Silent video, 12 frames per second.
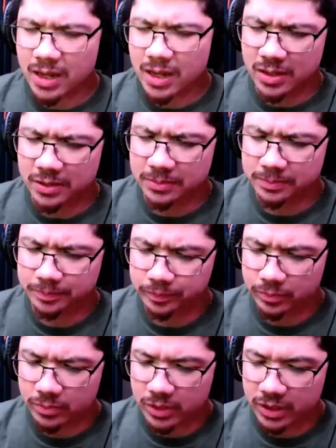
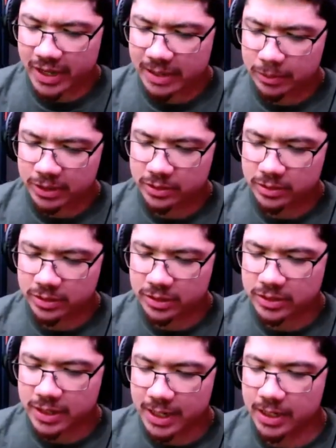the Gamelit
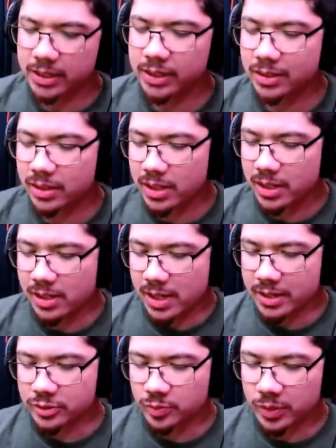Society
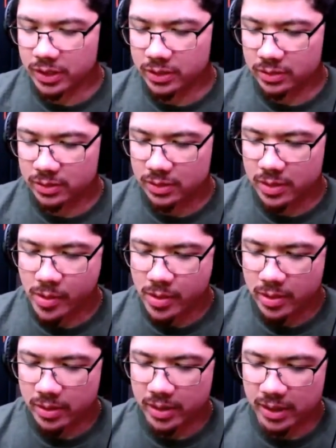has been
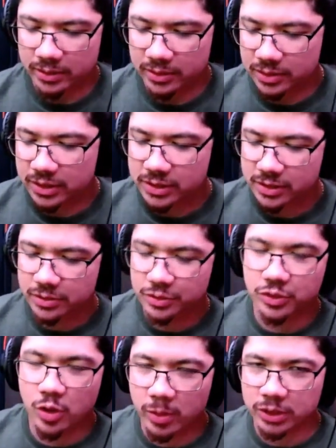just
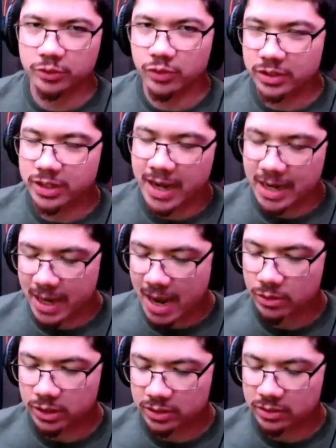so much fun to hang out
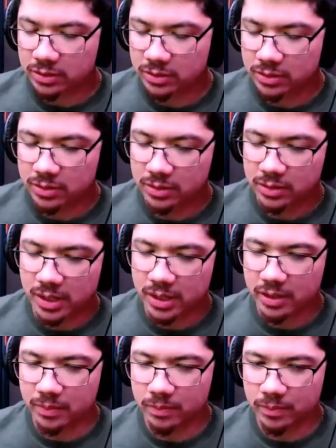in.
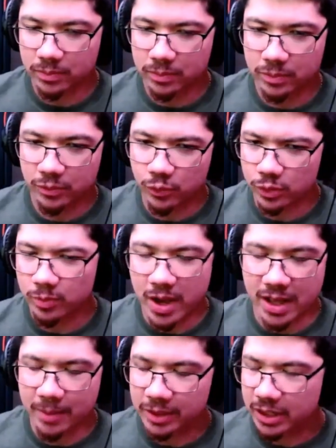
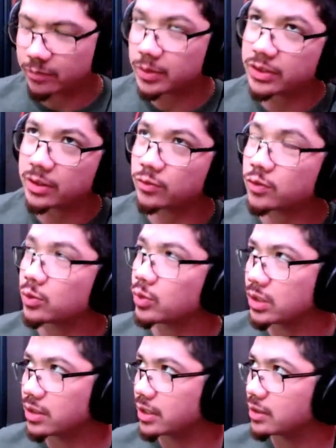I've been there for what,
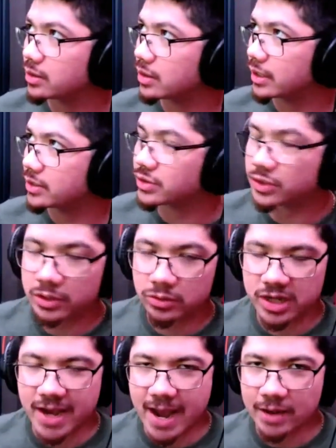like, I guess a year and
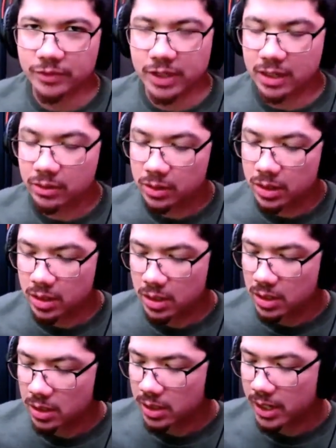a half now,
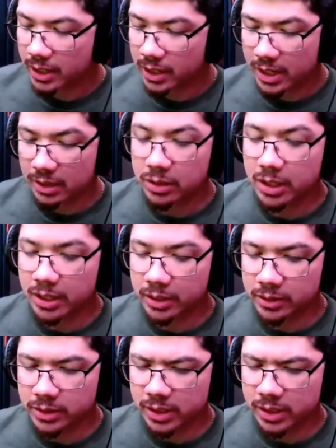hanging out, and